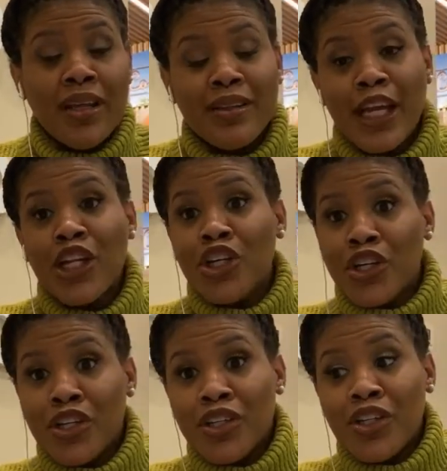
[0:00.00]
they
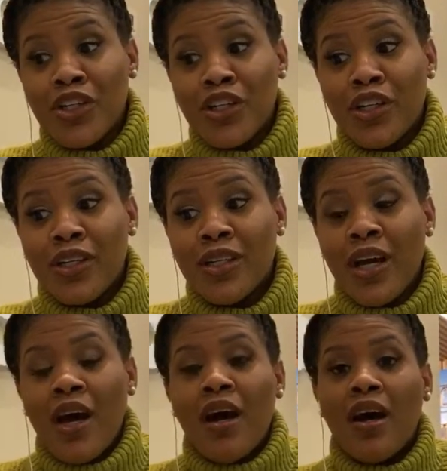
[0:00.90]
look good,
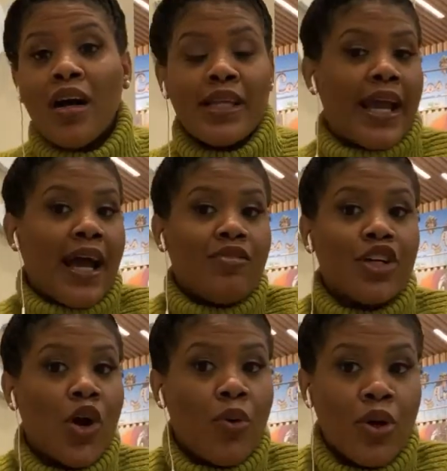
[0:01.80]
they have it
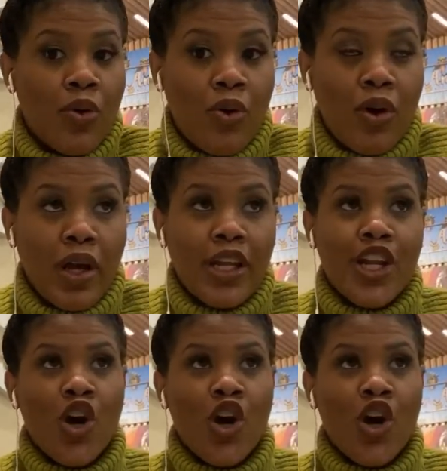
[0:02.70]
going on.